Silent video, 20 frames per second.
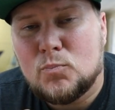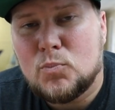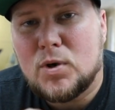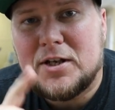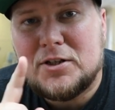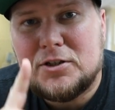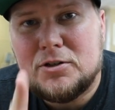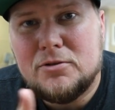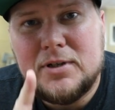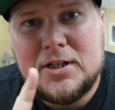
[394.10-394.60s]
but
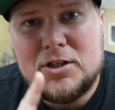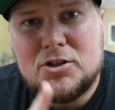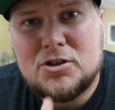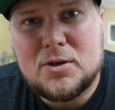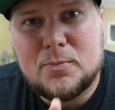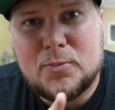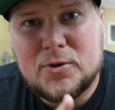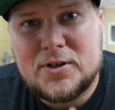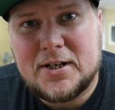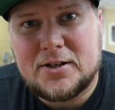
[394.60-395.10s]
I do need you
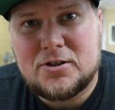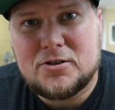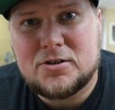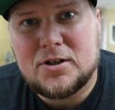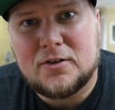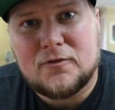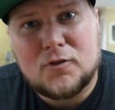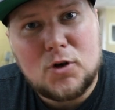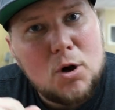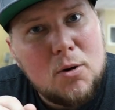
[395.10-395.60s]
to protect
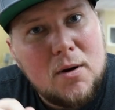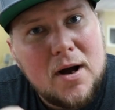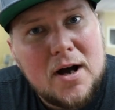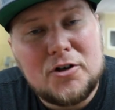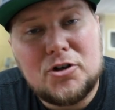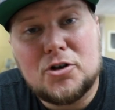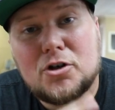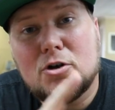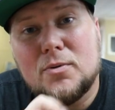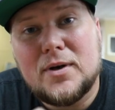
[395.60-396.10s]
yourself. Go
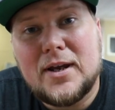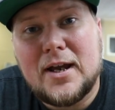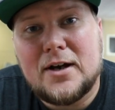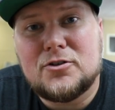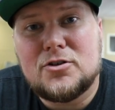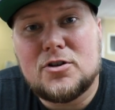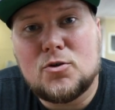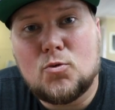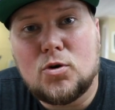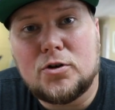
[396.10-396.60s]
out, you're going out
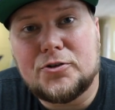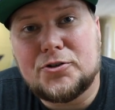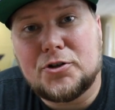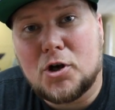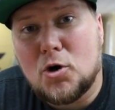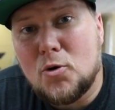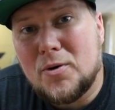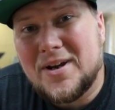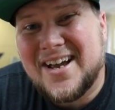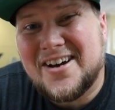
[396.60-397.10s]
into the world, you're
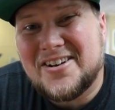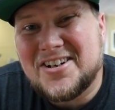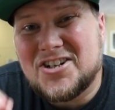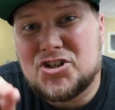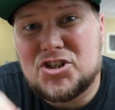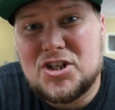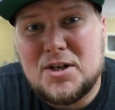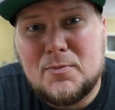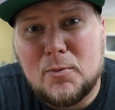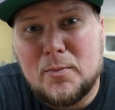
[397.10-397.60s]
going out as
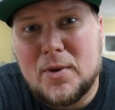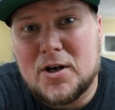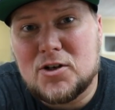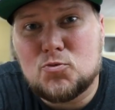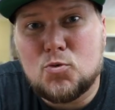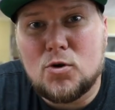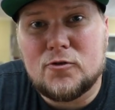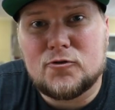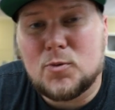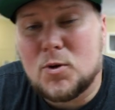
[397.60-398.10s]
sheep
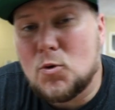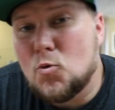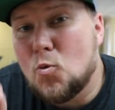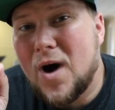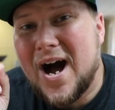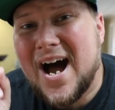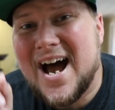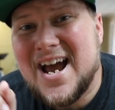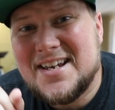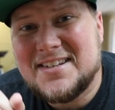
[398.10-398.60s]
amongst wolves. Be
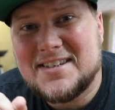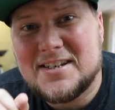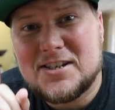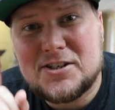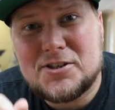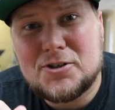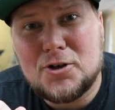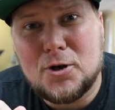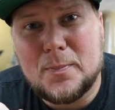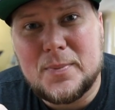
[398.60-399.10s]
wise as
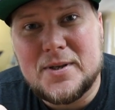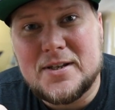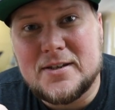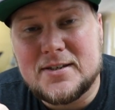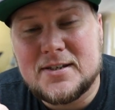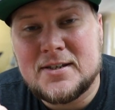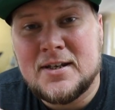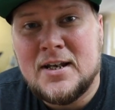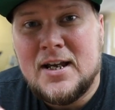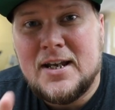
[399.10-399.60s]

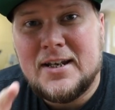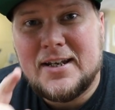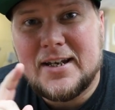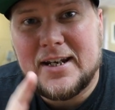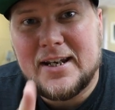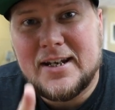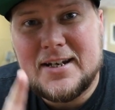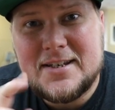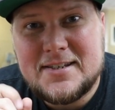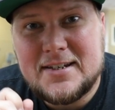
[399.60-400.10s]
serpents,
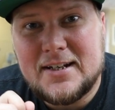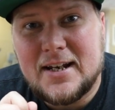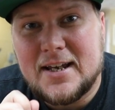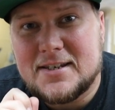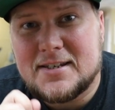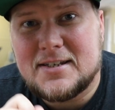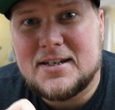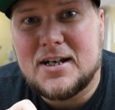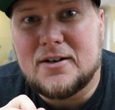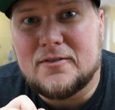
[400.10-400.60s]
yet innocent
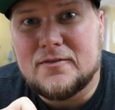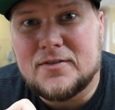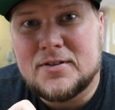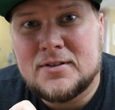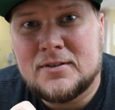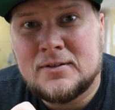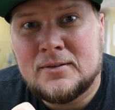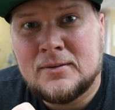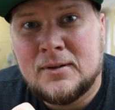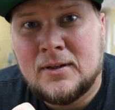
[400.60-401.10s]
as
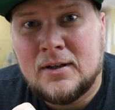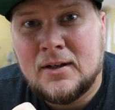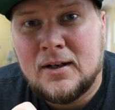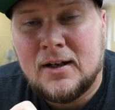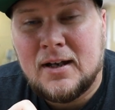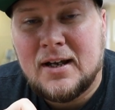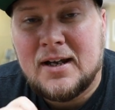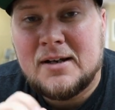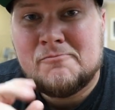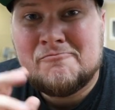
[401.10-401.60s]
doves.
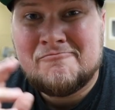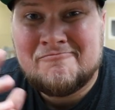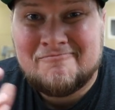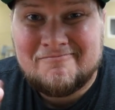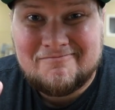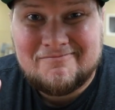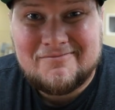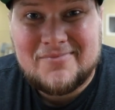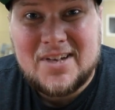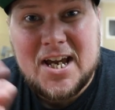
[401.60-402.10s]

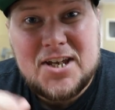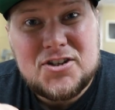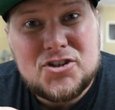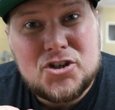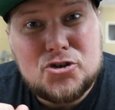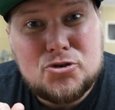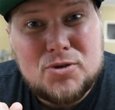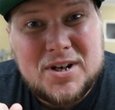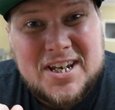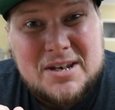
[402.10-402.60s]
It's
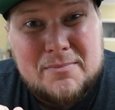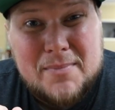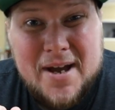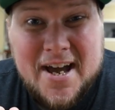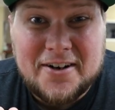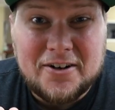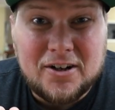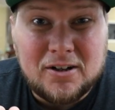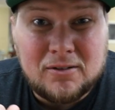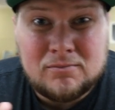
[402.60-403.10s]
a tricky
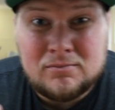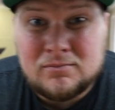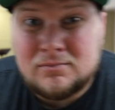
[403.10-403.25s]
matter.